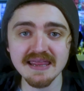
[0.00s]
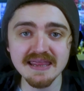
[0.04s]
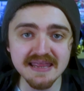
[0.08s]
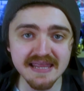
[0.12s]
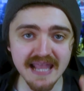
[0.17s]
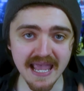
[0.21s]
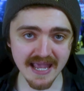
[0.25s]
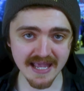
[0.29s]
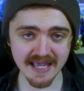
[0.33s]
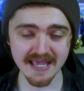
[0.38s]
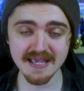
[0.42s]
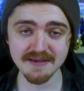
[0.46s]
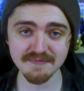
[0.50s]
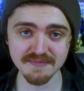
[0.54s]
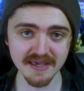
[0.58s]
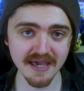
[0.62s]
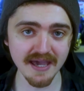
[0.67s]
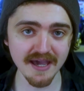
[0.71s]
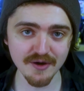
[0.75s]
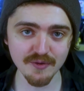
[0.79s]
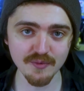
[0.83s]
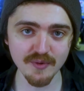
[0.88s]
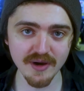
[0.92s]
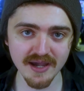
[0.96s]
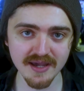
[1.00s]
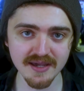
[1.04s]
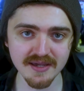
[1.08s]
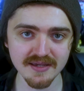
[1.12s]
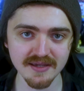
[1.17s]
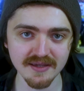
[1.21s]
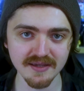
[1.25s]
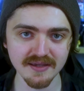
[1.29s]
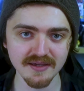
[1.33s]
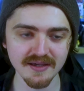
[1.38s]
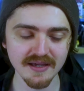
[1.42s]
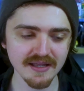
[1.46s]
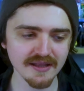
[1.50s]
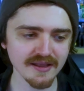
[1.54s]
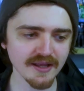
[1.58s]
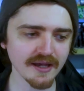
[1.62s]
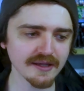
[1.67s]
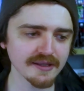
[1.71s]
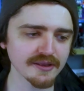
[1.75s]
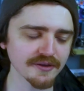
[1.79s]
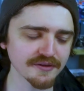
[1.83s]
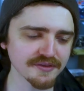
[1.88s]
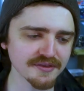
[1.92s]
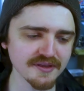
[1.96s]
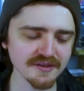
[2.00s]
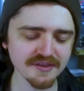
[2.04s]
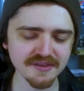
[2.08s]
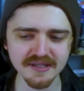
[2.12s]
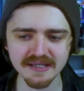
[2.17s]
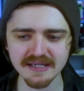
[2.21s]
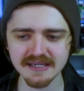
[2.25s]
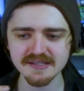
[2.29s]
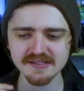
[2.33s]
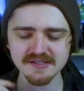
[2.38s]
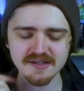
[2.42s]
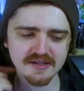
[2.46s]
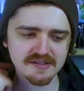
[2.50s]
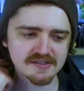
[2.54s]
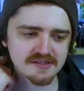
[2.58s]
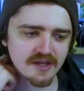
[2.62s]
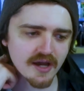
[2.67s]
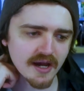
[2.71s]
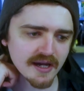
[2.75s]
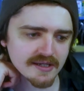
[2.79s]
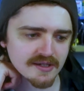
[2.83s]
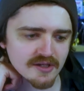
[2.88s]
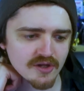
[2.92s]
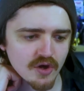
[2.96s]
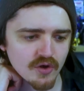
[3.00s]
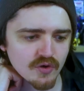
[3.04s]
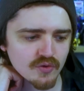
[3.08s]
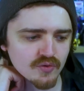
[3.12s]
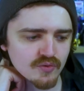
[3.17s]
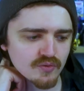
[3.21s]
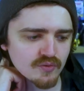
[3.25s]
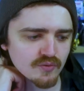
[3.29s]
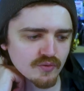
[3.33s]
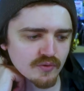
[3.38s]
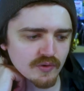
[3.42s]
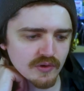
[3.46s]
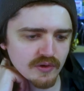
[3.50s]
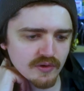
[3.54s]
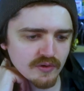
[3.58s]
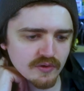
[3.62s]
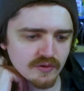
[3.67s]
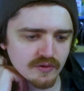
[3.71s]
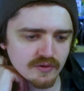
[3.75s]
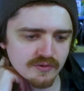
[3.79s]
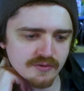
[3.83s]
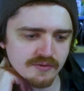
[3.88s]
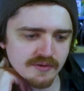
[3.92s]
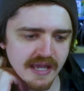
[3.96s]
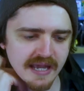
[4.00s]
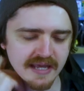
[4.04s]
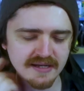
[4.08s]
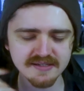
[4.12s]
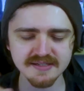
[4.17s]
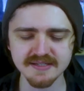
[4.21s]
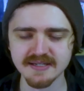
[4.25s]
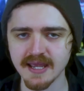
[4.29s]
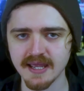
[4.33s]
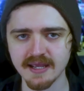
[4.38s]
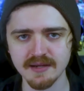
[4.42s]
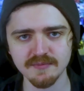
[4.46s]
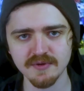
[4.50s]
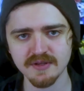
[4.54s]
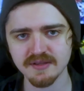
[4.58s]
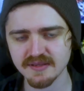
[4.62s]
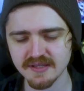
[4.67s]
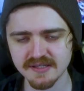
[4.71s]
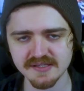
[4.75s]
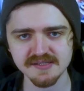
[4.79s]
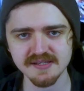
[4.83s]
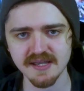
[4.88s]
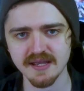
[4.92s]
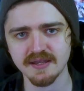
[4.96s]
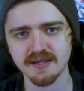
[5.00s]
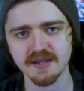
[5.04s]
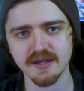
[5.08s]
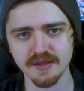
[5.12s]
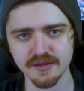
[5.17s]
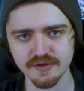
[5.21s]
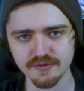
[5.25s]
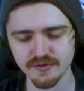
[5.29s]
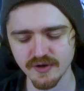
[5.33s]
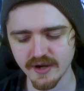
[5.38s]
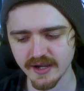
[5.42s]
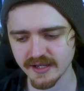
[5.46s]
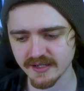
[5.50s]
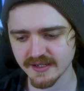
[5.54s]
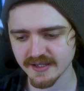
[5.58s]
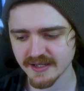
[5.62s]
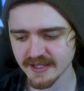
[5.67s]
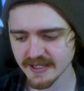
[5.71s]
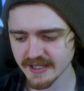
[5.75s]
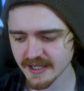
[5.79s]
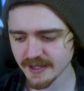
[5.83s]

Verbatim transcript: let him get away. Like, the thing is, guys, I know entertainment, this, that, and the other, right?